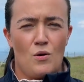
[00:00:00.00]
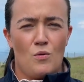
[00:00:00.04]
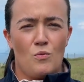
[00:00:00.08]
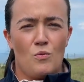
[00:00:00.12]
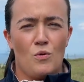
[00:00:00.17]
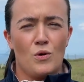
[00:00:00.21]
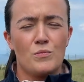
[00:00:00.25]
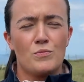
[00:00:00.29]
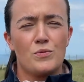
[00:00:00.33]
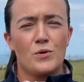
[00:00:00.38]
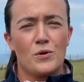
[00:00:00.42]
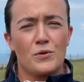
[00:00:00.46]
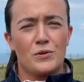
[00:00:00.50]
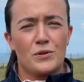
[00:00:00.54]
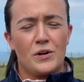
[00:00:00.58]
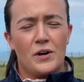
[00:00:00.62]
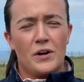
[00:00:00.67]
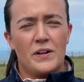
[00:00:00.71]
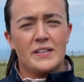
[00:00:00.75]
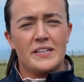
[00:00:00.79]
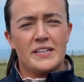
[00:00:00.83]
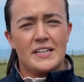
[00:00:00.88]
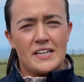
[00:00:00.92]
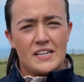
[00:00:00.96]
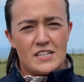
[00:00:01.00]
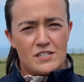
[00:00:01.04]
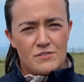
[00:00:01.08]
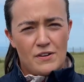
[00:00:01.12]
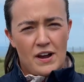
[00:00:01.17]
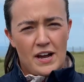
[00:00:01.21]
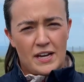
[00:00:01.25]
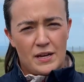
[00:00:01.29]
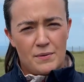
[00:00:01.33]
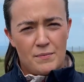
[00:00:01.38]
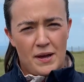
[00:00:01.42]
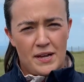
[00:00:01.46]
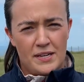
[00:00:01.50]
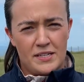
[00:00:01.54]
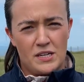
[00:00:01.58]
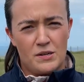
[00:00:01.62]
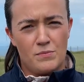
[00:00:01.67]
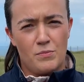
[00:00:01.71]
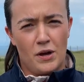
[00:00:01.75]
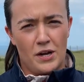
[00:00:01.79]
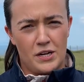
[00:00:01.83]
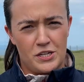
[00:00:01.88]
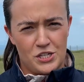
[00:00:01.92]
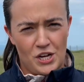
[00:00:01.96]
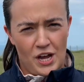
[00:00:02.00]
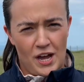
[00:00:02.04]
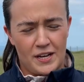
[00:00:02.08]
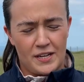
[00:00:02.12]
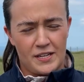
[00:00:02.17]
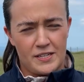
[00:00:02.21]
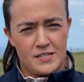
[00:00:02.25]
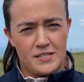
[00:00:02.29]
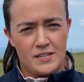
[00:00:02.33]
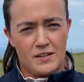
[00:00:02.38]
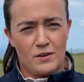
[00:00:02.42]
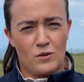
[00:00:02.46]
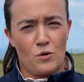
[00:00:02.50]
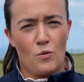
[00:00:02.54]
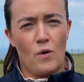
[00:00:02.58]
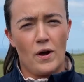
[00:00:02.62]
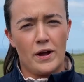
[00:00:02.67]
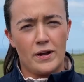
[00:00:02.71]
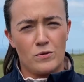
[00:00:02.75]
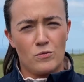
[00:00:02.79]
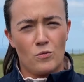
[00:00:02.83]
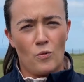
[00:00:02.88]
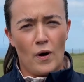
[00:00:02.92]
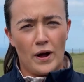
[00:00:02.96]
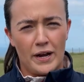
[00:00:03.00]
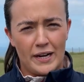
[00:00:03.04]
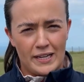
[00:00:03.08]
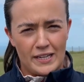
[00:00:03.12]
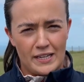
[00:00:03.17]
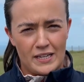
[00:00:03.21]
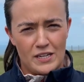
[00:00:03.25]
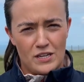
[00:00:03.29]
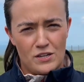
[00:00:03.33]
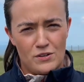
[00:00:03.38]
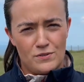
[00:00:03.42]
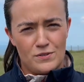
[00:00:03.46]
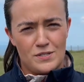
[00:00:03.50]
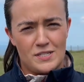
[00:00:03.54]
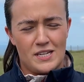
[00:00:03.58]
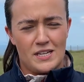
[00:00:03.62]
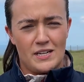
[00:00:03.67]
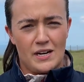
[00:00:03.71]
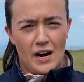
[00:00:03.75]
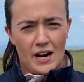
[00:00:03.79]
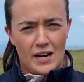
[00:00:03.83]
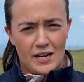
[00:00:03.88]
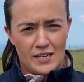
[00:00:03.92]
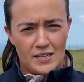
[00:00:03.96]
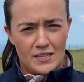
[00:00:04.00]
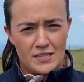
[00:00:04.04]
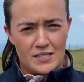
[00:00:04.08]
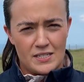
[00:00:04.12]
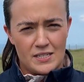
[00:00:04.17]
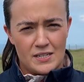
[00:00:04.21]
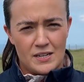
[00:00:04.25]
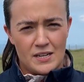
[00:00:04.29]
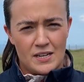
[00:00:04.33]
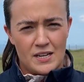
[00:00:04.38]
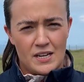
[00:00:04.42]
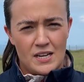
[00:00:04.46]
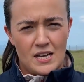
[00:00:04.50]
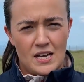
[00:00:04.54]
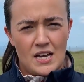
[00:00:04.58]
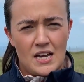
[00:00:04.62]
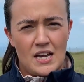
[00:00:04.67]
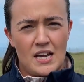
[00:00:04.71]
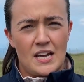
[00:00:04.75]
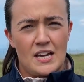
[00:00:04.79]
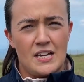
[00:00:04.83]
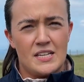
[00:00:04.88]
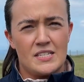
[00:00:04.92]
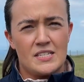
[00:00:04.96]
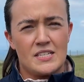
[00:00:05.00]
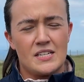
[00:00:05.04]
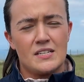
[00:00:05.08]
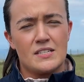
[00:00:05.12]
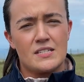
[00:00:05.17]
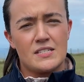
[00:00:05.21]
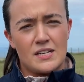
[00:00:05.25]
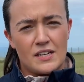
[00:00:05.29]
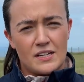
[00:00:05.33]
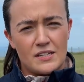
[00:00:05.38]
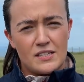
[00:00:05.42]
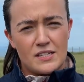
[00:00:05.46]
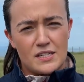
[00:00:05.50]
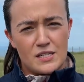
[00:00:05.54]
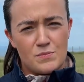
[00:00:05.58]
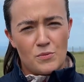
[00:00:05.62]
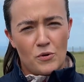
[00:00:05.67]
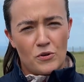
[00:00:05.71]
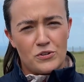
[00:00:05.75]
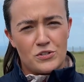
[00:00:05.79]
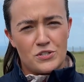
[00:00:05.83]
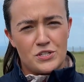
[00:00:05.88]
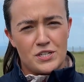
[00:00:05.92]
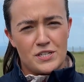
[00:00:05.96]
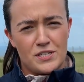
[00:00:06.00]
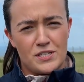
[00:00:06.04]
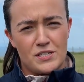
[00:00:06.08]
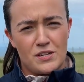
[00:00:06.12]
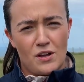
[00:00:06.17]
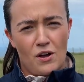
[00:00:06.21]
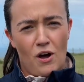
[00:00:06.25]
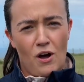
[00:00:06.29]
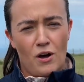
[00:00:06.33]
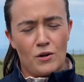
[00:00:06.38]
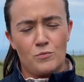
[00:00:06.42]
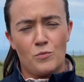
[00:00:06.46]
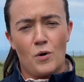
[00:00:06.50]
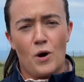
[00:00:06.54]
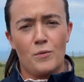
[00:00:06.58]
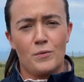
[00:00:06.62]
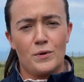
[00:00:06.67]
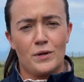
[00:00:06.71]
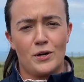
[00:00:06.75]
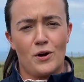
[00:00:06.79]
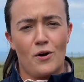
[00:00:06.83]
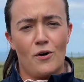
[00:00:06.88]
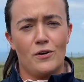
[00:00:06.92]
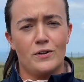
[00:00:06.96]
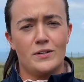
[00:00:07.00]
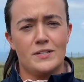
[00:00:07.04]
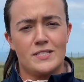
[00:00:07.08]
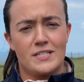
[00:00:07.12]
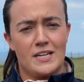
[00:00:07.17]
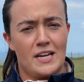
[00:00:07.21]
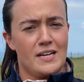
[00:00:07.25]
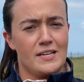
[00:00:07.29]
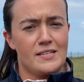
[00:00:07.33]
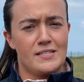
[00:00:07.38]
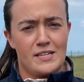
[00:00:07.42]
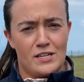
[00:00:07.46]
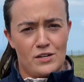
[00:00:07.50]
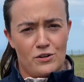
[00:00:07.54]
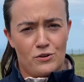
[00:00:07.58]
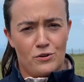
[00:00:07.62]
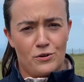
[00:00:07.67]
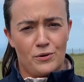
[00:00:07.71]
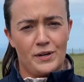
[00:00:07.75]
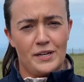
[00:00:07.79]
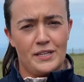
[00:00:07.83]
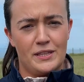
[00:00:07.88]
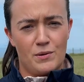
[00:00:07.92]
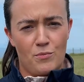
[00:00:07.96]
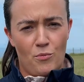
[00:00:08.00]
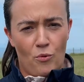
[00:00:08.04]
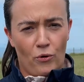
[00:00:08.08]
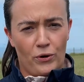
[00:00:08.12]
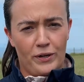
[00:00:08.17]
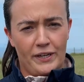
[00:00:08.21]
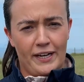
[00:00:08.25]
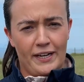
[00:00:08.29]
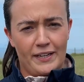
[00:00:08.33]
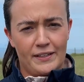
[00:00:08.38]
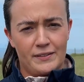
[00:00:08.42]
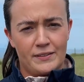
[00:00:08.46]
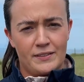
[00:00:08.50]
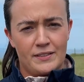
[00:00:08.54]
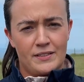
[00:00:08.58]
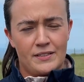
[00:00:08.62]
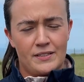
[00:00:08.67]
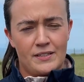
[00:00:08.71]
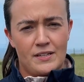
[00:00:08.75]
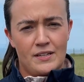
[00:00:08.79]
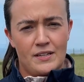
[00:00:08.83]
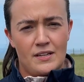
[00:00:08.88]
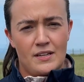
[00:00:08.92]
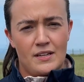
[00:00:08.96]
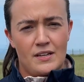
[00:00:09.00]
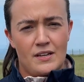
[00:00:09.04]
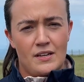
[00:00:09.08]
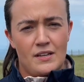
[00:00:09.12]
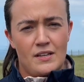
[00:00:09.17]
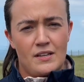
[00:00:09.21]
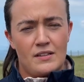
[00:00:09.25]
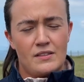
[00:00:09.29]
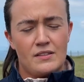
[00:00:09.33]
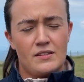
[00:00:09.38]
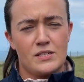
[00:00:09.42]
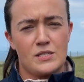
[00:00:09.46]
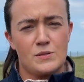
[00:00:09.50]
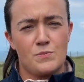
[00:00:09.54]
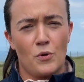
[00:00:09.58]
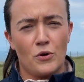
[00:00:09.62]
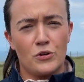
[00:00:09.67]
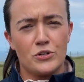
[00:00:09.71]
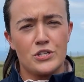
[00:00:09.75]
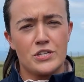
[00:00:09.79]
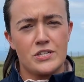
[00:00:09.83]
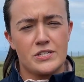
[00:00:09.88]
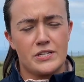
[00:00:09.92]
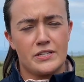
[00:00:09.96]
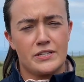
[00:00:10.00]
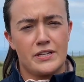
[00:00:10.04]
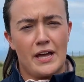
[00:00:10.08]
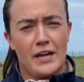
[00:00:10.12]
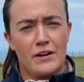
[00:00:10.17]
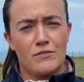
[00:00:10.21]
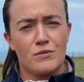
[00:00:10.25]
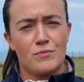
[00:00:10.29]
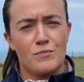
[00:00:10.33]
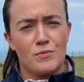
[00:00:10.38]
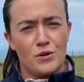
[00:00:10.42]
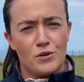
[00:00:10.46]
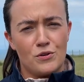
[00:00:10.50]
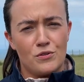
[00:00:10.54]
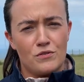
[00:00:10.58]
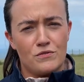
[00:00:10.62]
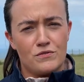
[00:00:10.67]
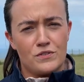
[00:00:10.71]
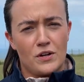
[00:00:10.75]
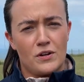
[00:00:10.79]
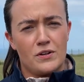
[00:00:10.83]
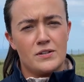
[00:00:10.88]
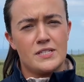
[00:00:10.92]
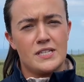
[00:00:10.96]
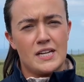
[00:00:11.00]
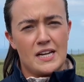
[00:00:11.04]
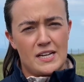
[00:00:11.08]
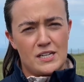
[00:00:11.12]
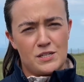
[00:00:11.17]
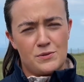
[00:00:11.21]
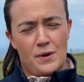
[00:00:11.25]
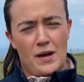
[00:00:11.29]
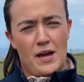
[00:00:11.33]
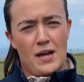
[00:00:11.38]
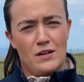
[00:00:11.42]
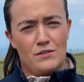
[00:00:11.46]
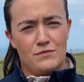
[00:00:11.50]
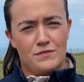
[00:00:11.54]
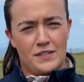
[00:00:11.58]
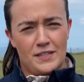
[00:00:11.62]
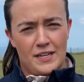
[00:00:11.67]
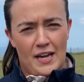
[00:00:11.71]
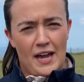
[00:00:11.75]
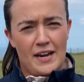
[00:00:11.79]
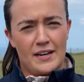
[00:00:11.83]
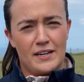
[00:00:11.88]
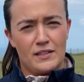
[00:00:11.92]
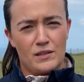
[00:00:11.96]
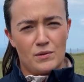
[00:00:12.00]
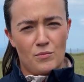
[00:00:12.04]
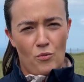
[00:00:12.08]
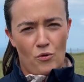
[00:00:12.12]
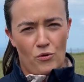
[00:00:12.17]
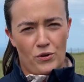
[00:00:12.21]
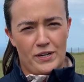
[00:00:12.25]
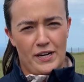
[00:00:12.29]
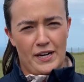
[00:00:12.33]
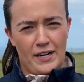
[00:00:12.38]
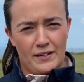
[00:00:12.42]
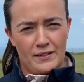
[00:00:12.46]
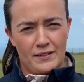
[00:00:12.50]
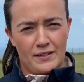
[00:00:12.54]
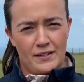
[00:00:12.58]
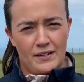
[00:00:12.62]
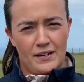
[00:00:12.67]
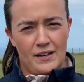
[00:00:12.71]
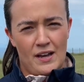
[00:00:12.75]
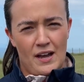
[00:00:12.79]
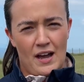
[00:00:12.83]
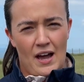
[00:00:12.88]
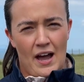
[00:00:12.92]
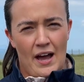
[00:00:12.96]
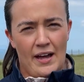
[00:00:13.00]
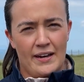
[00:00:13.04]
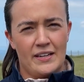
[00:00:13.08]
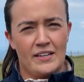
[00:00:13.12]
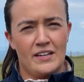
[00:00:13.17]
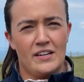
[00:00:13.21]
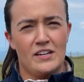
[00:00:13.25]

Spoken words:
One protocol that is recommended by Teagasc and quite widely used in Ireland is to insert the sponges on what we'll call day 0 in the morning. The sponges are then removed on day 12 again in the morning, and an